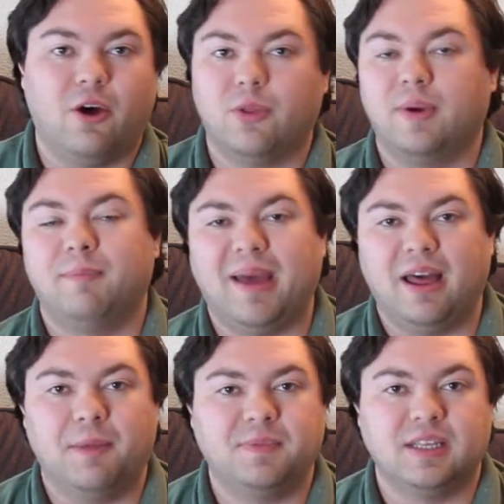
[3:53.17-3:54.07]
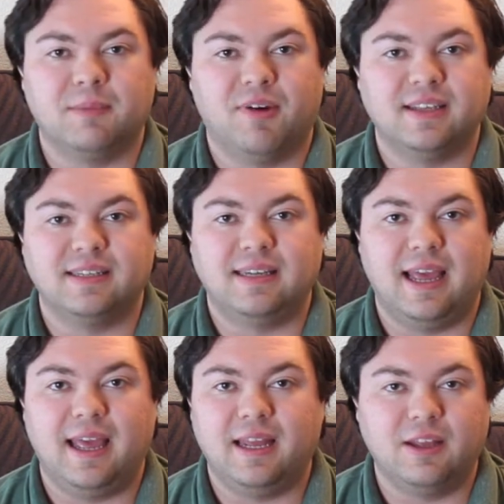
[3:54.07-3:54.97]
all the way back up to the present
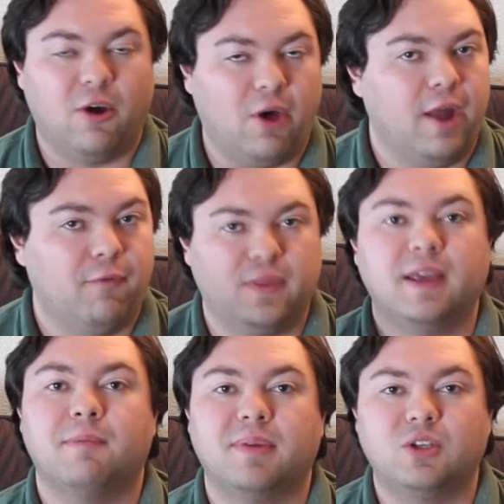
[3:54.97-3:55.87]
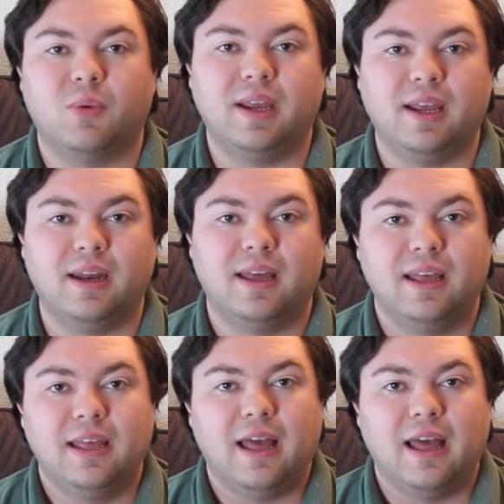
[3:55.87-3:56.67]
day and everything in between.